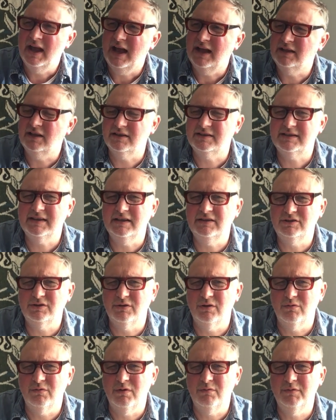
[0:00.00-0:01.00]
And I said
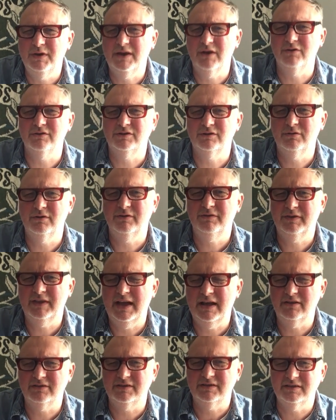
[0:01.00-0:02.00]
to her when we got to a
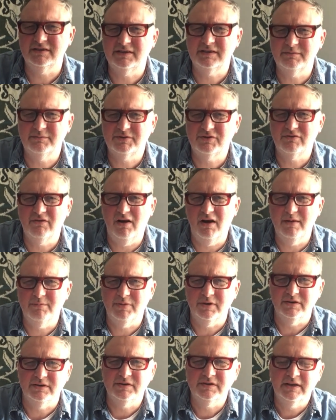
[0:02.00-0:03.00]
thousand
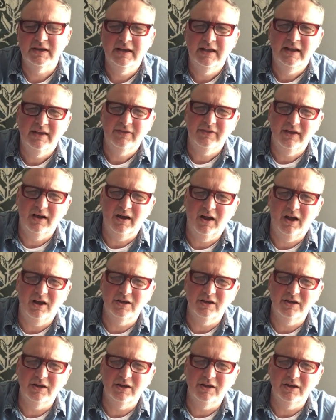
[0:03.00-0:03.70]
subscribers that